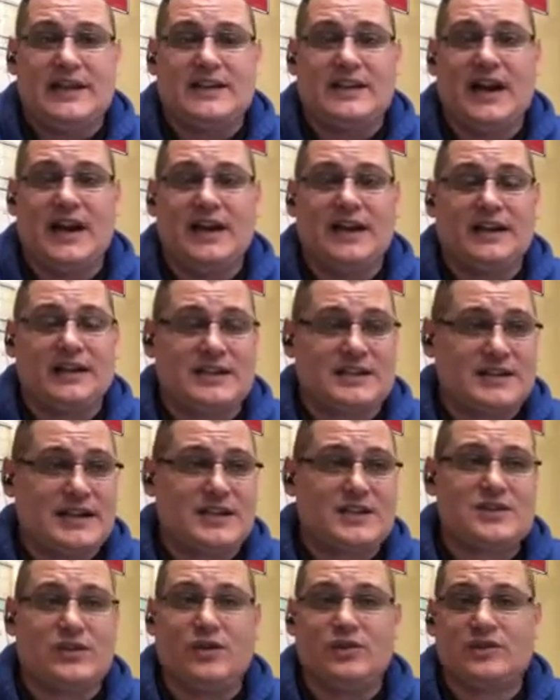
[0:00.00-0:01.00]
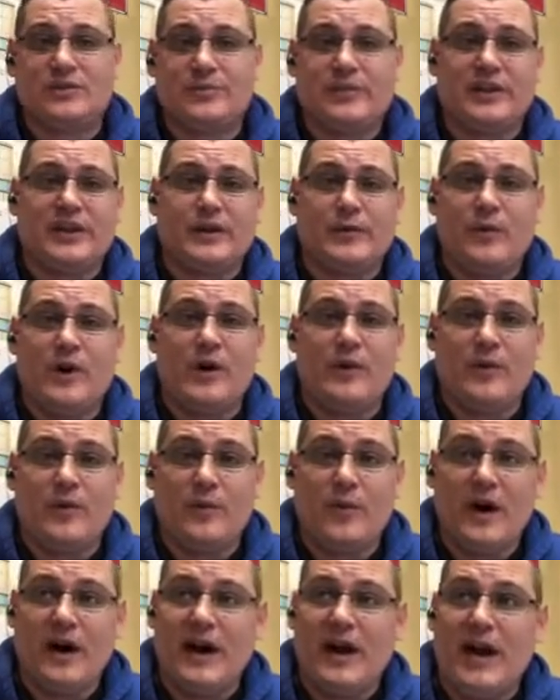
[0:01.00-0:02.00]
done, because that's ultimately what we
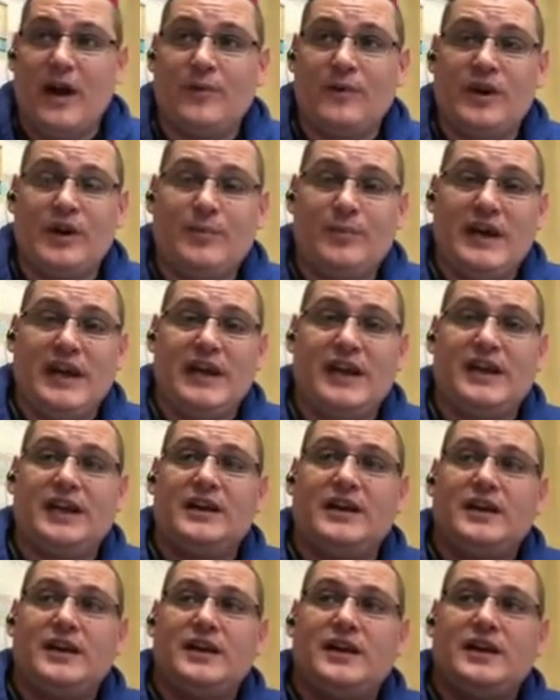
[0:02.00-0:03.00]
want. I want to make